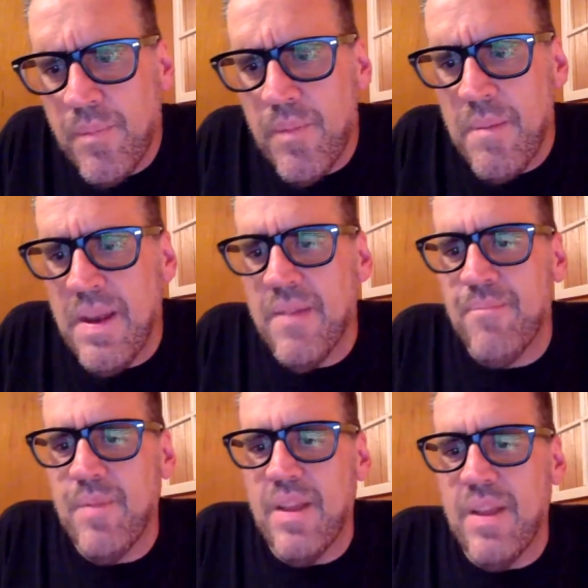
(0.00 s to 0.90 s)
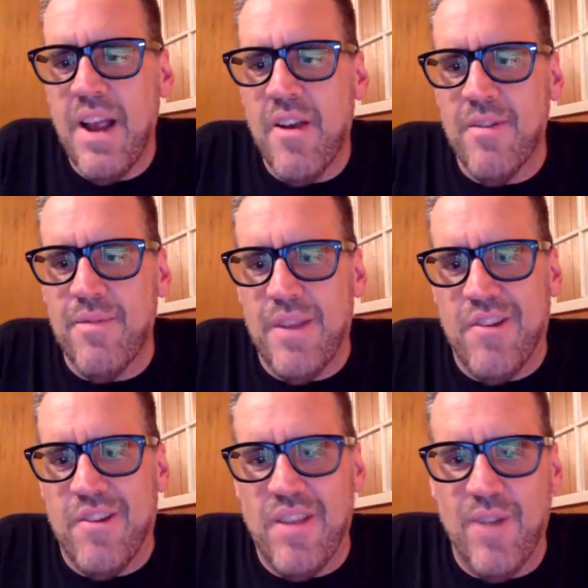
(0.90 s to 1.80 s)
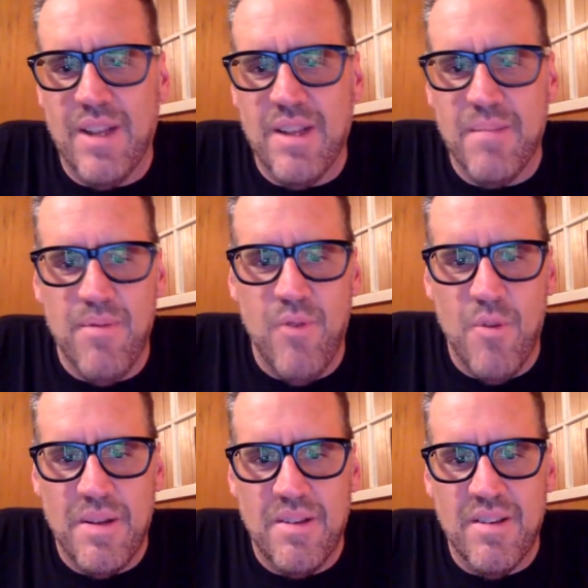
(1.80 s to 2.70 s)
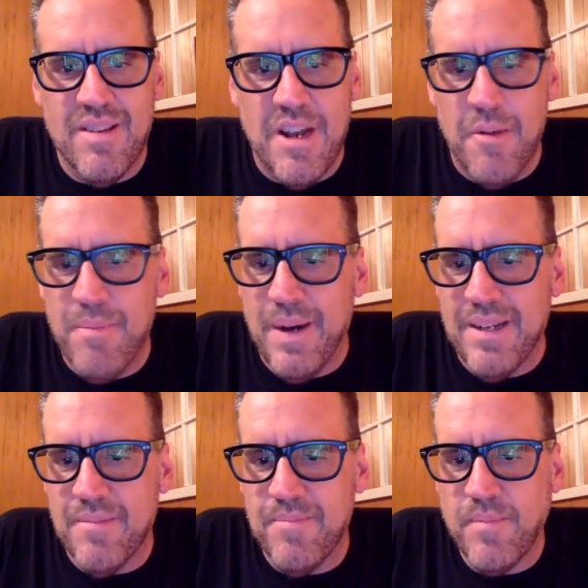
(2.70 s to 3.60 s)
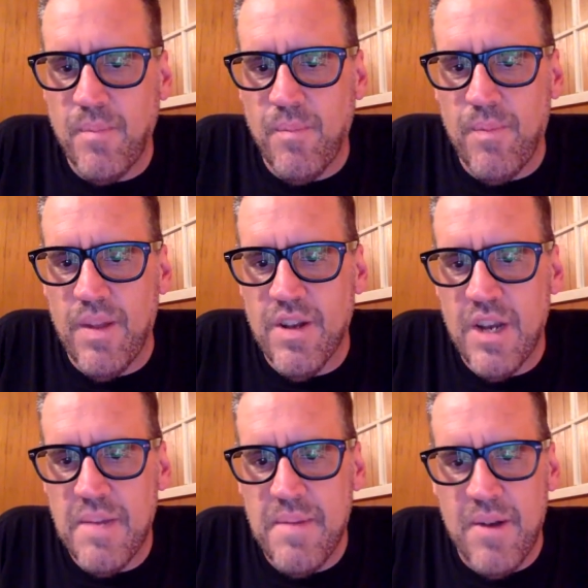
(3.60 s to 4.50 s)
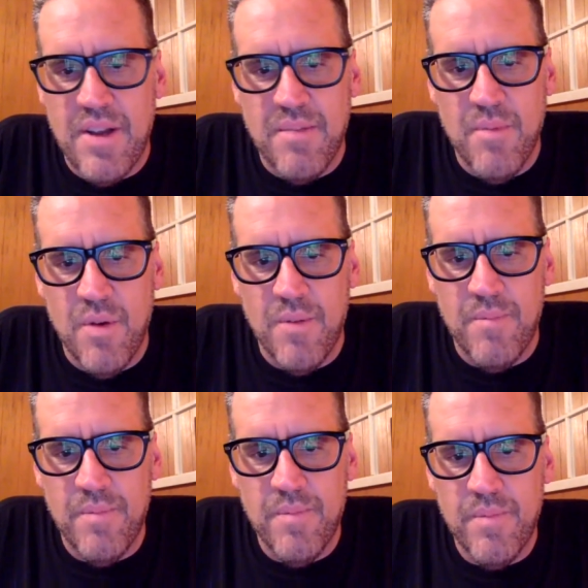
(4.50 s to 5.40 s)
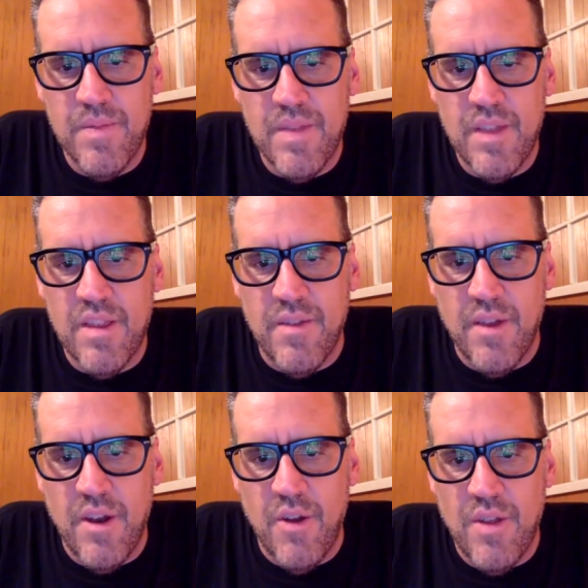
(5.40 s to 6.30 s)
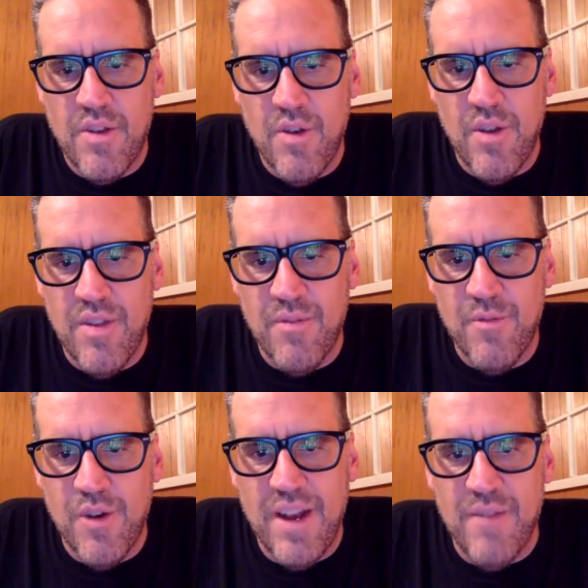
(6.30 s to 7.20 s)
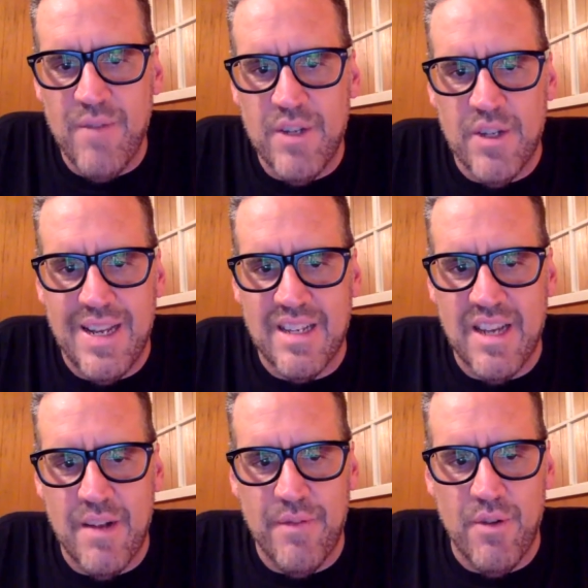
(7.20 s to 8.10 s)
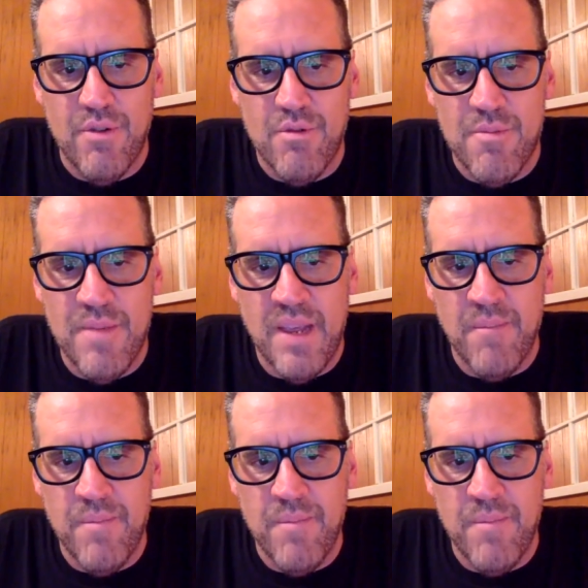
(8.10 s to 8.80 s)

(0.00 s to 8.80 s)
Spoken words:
I mean, in a narrative feature, they direct the performances, but in a documentary, it's more, the sort of the creative vision has to kind of flow through me.